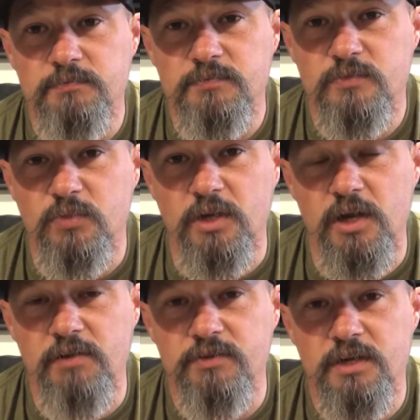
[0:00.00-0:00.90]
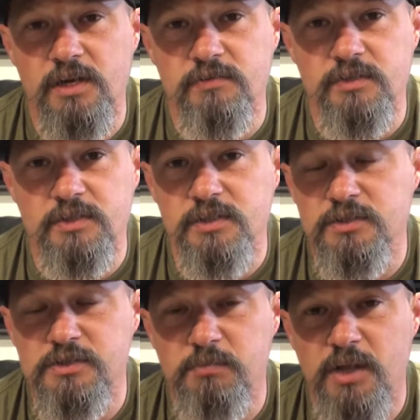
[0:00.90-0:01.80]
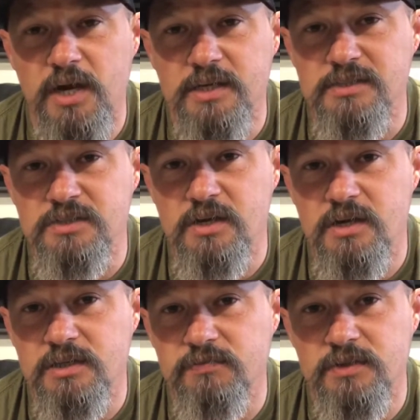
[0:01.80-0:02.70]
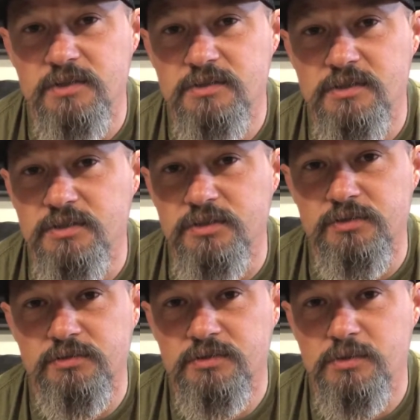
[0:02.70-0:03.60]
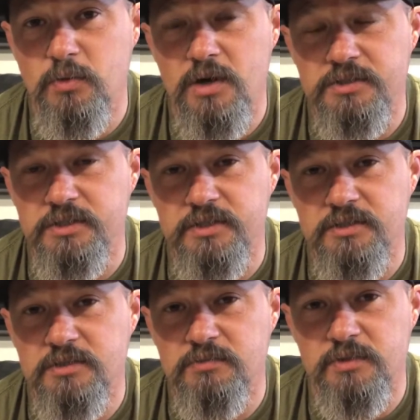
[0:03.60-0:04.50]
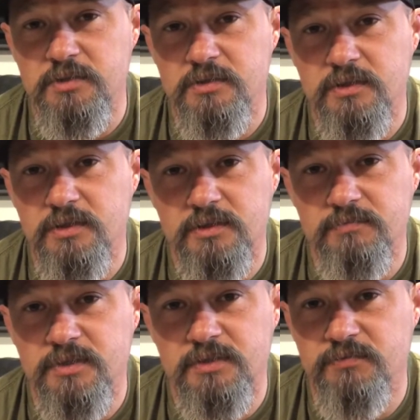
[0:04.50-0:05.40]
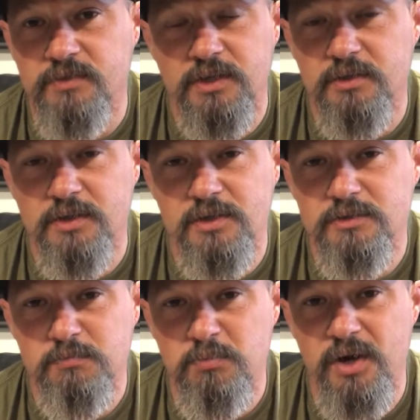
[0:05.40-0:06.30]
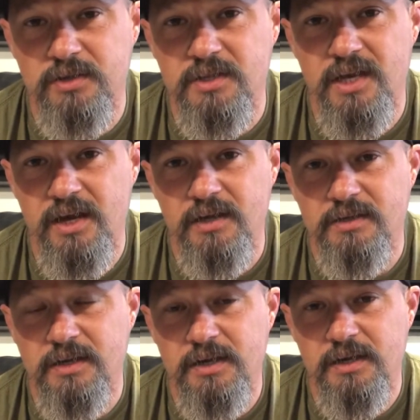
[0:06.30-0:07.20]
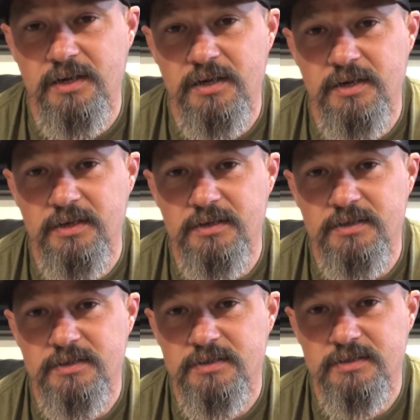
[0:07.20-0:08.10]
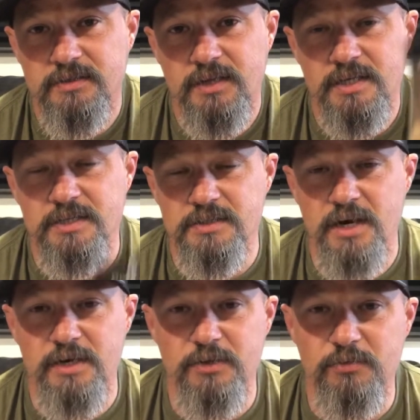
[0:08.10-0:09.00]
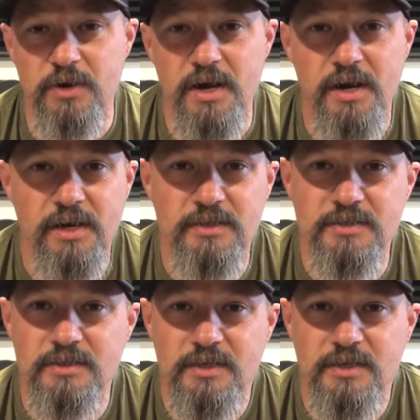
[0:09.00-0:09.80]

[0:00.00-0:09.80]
Would love to have a good supply and stock of these to use to wash dishes with, if nothing else but that. And I get tired of the rags.